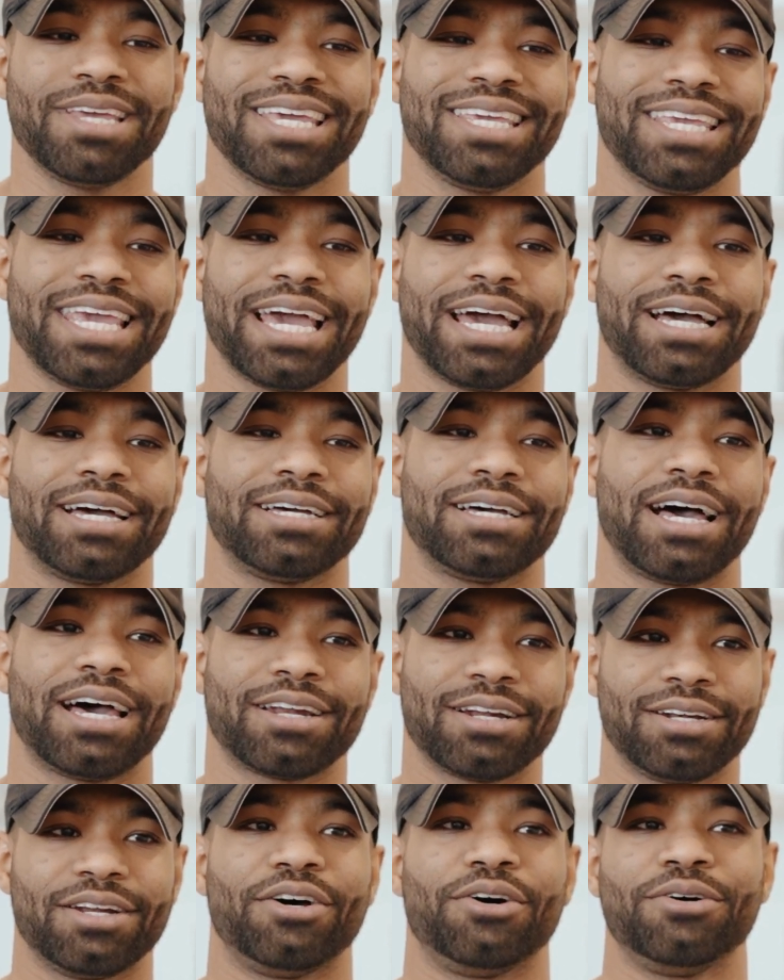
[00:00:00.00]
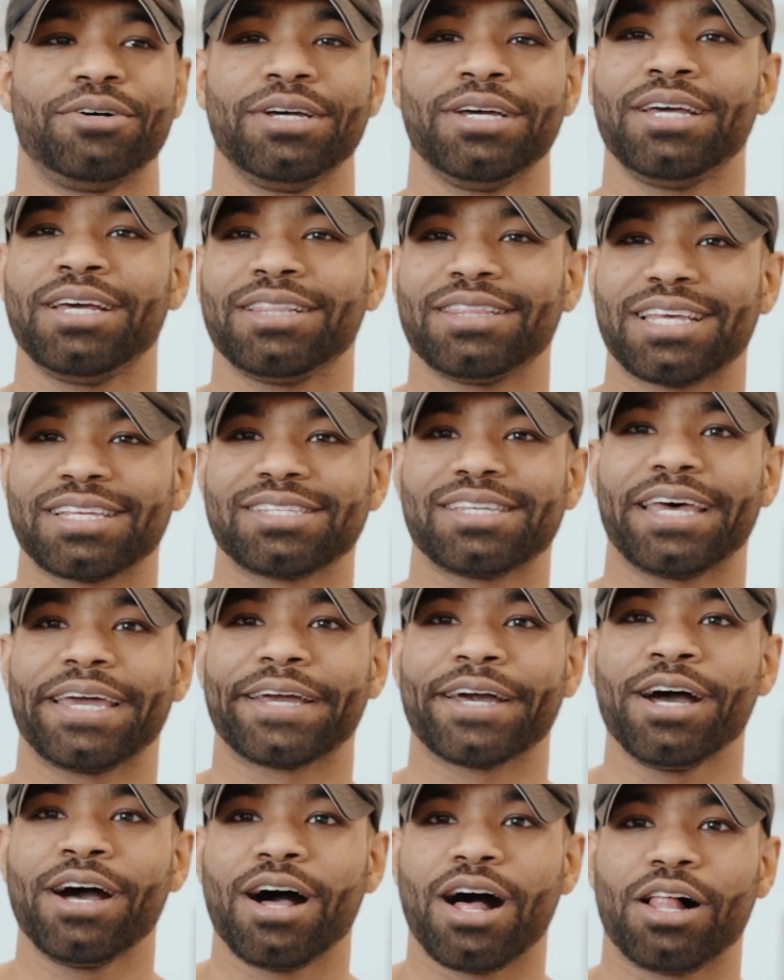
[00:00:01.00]
yeah, I don't know, that's like
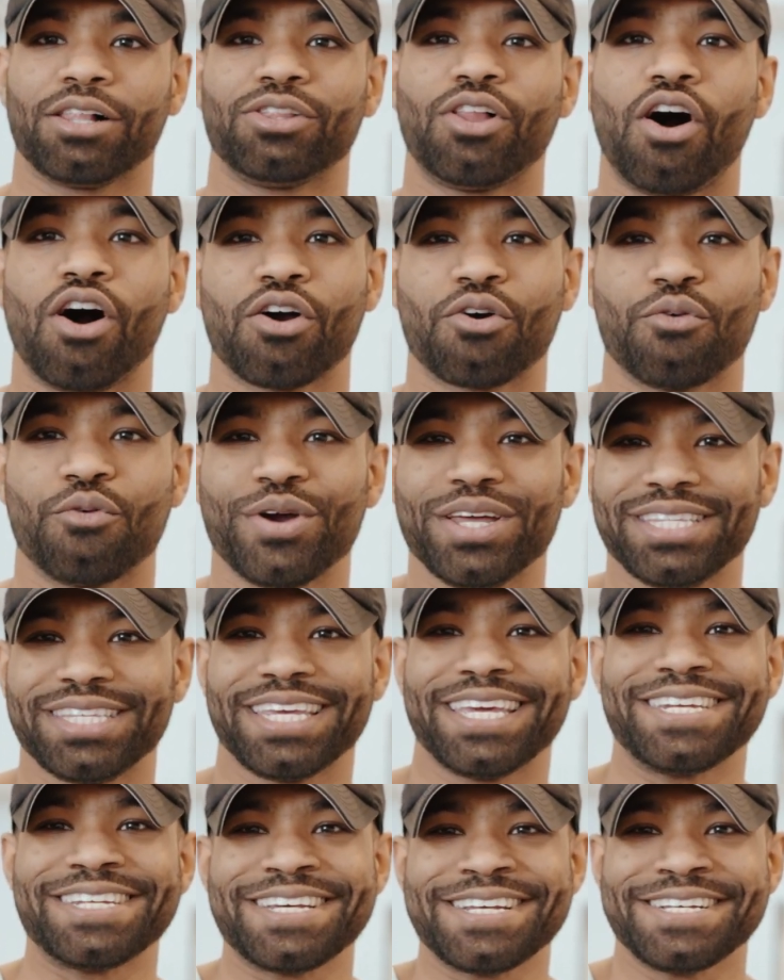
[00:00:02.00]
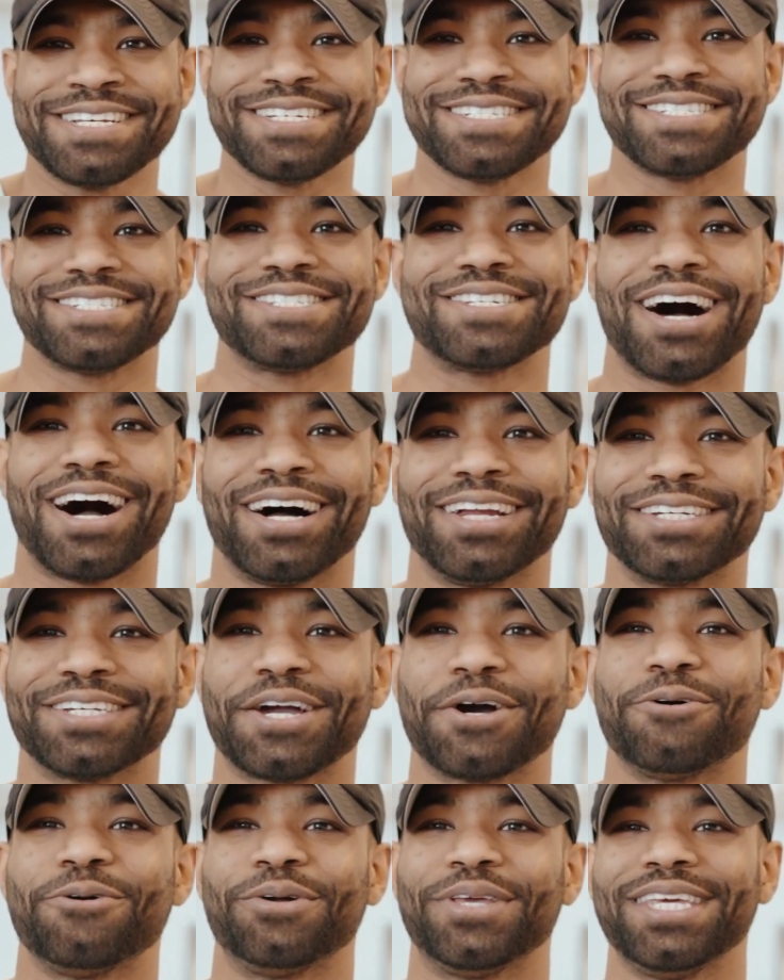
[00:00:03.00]
a long-winded,
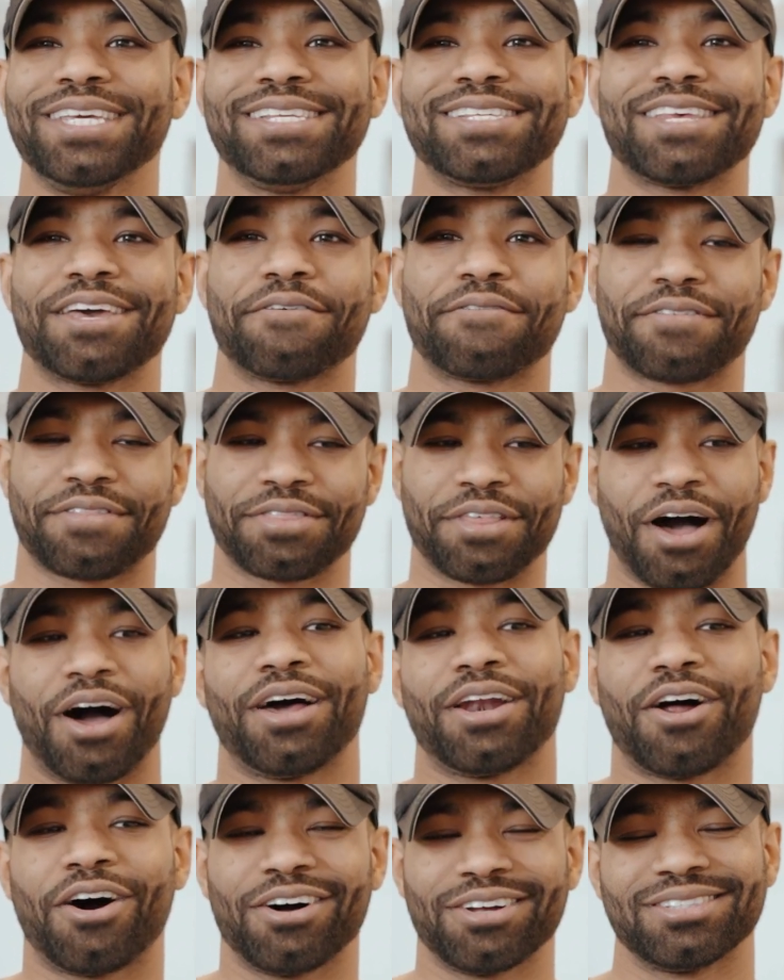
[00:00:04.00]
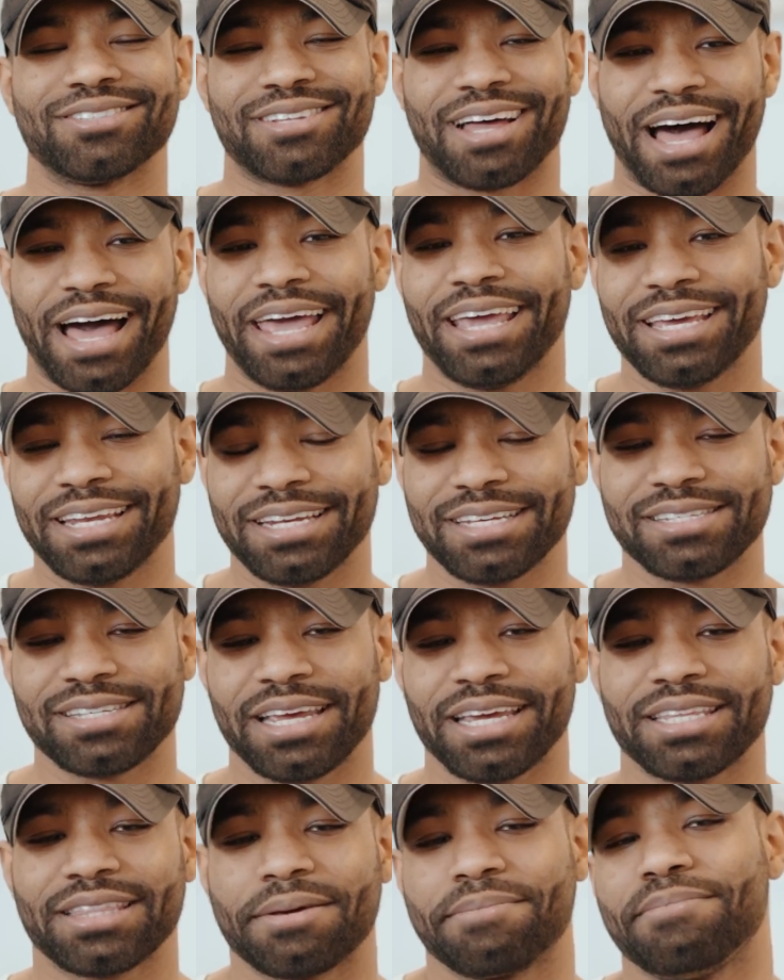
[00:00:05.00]
non-cohesive thought on diet. Is
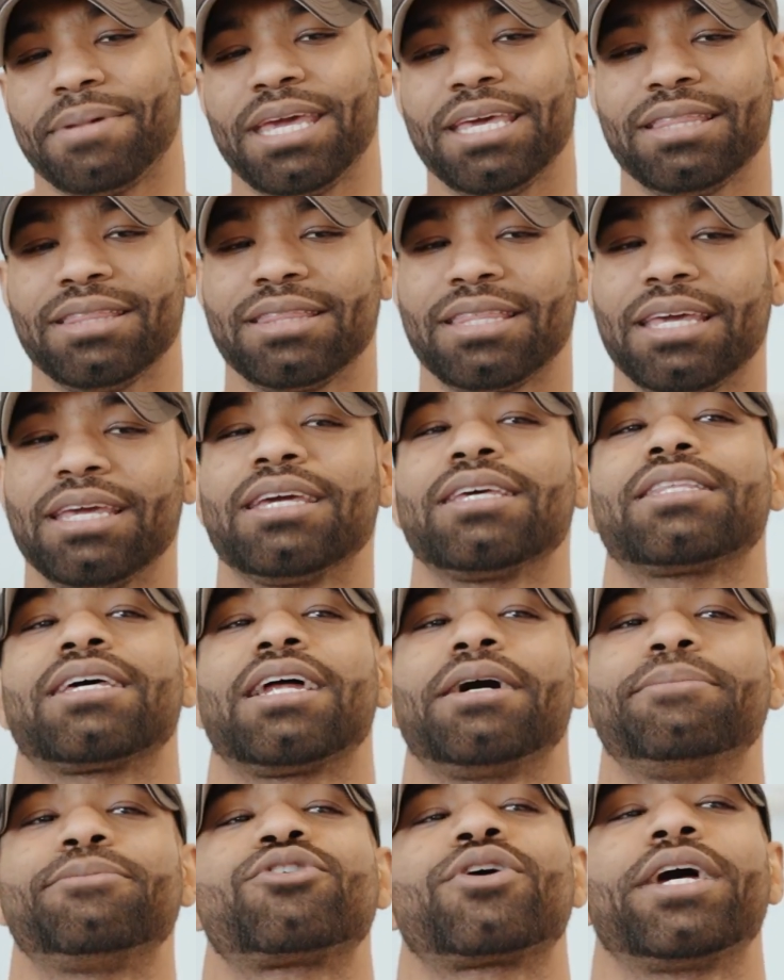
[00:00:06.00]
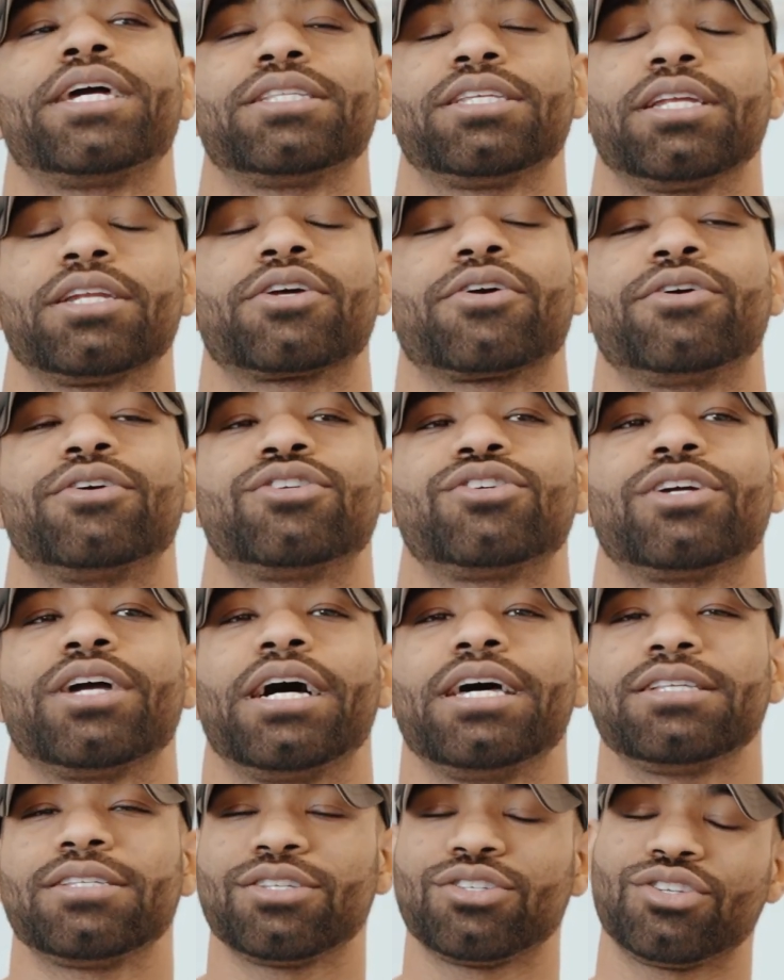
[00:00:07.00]
like the main thing that I'm trying to encourage you
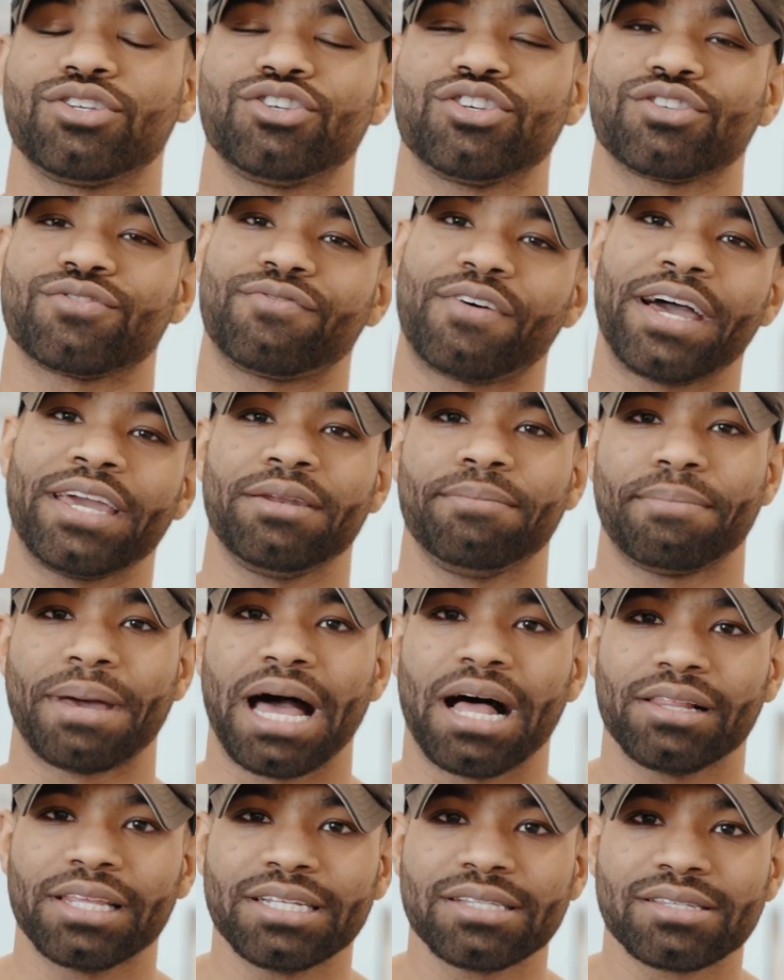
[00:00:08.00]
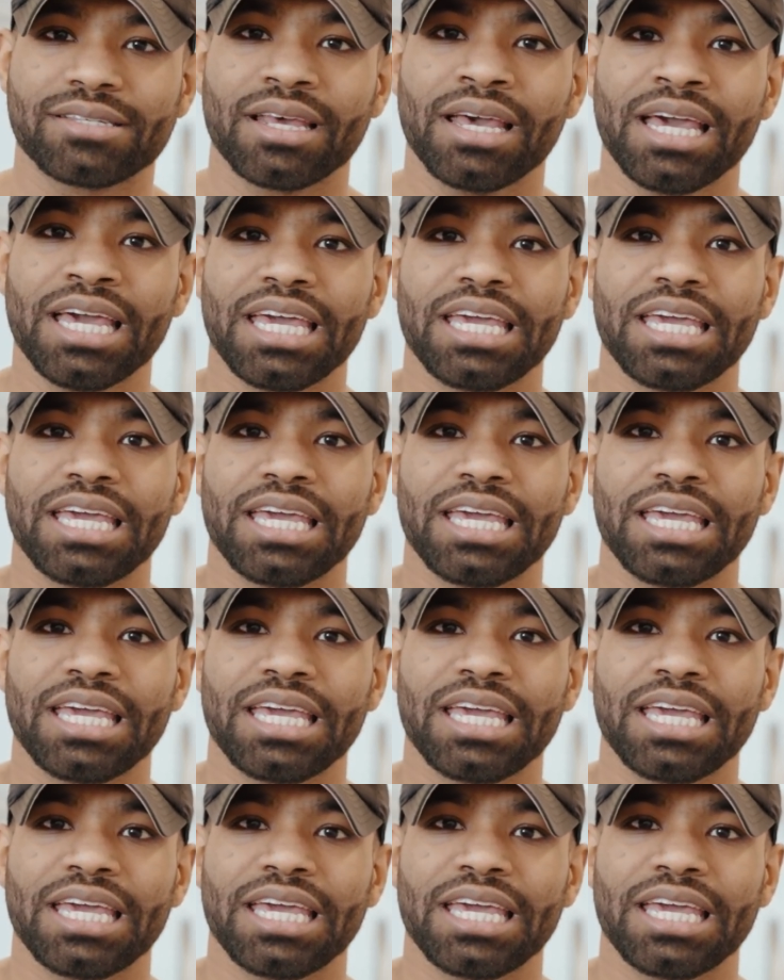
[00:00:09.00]
guys is to just find balance.